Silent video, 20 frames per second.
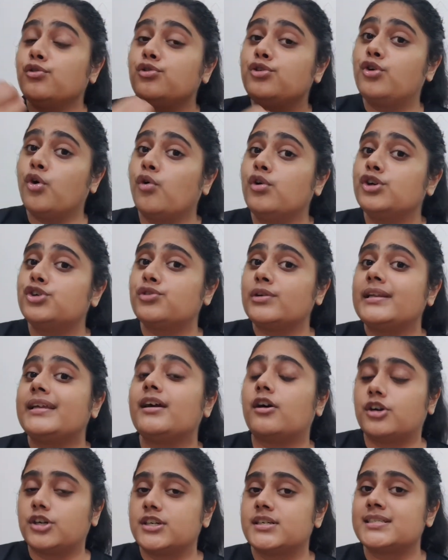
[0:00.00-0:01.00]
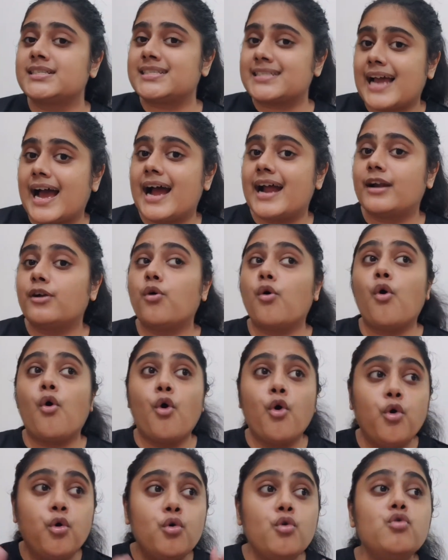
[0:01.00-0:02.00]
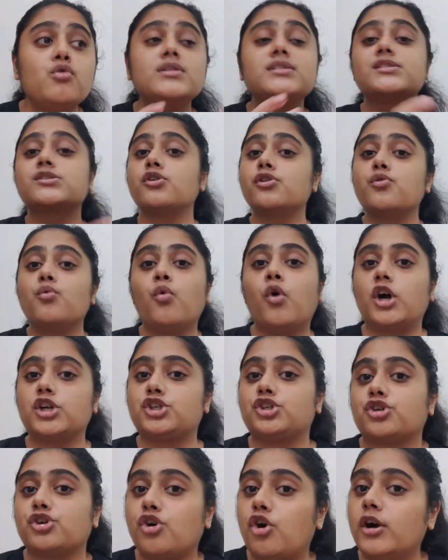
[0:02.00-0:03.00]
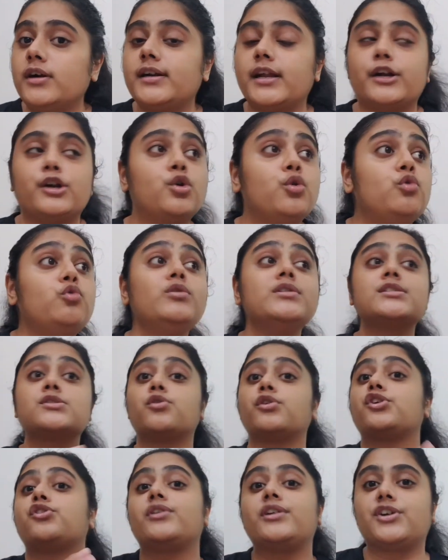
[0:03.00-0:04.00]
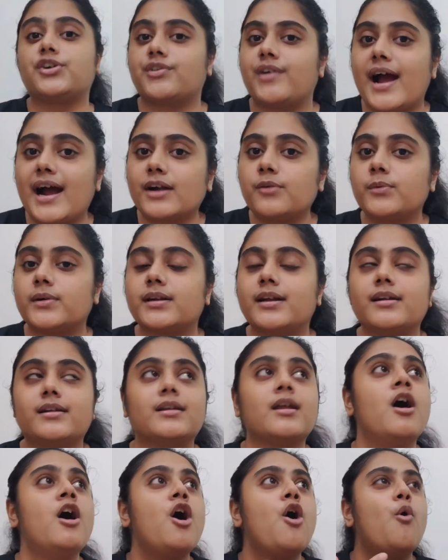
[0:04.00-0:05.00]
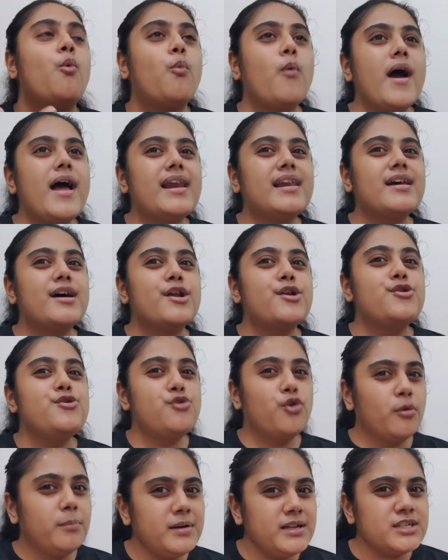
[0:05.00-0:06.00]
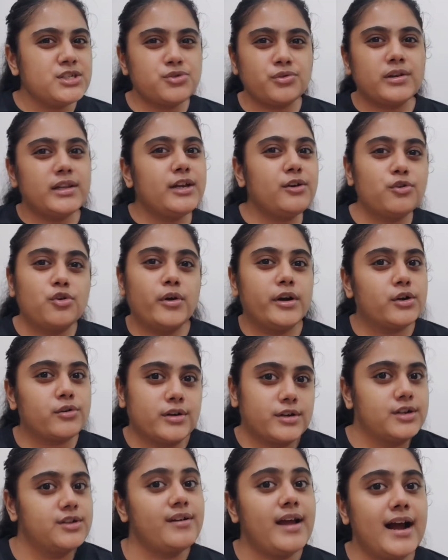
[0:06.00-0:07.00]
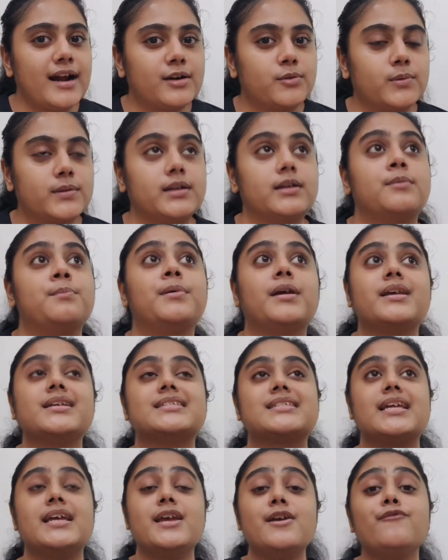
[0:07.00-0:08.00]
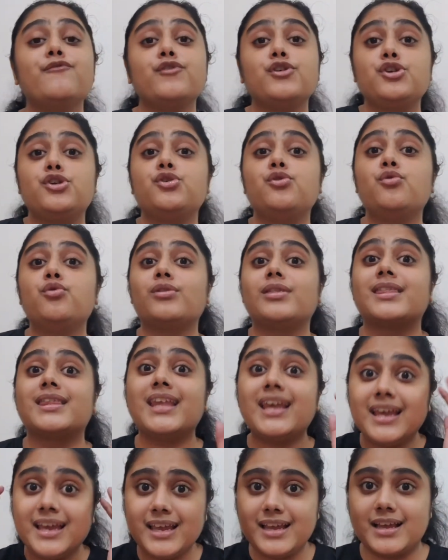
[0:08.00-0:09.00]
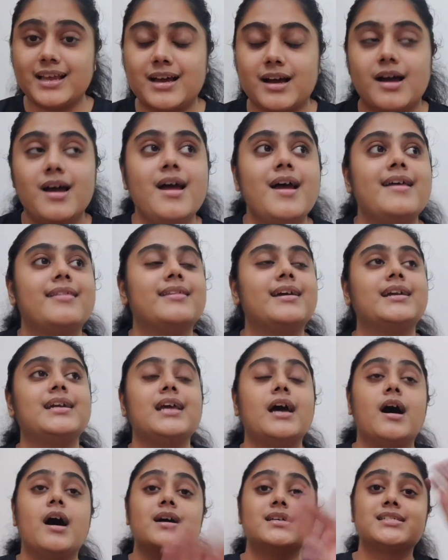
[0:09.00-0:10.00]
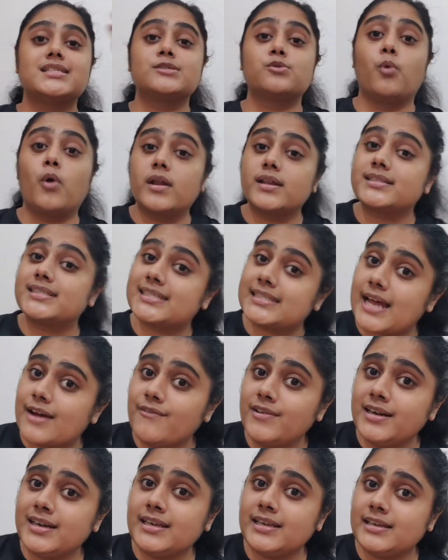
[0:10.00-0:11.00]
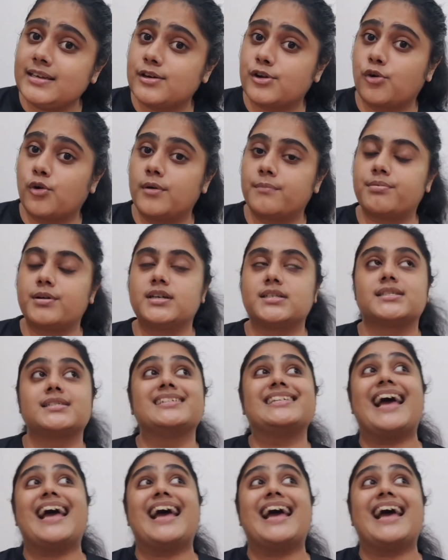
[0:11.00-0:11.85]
don't really understand who is going to watch your content, who is going to interact with it, well, nobody is really going to interact with it. Because if you think that a 70-year-old person